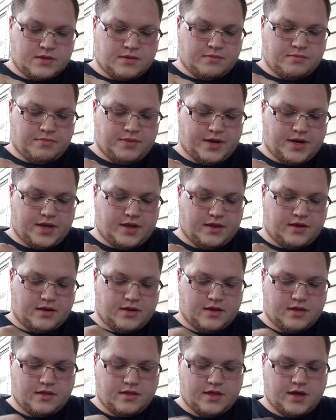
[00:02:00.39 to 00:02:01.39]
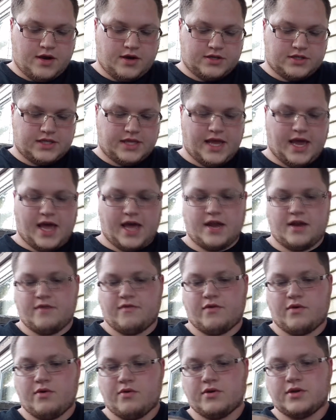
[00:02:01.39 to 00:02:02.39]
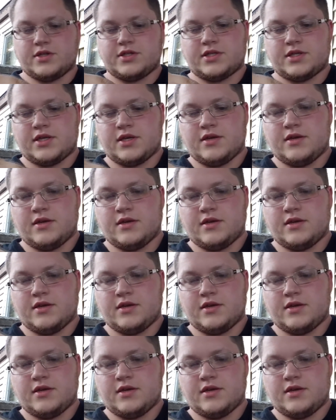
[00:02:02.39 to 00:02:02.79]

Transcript: But there's that, and of course,